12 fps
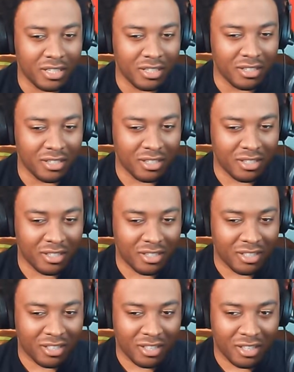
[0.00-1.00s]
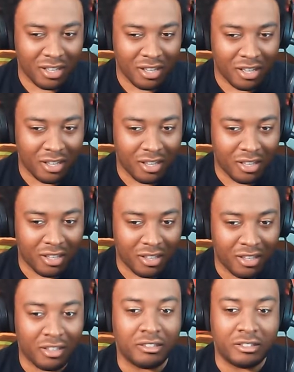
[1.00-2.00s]
Companion collection will
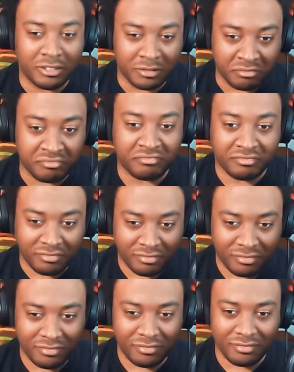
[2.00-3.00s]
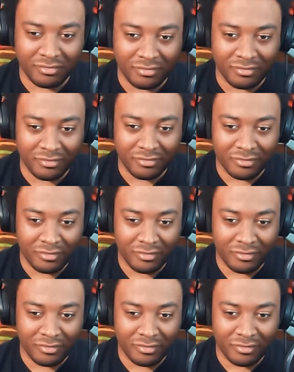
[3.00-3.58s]
be available later today.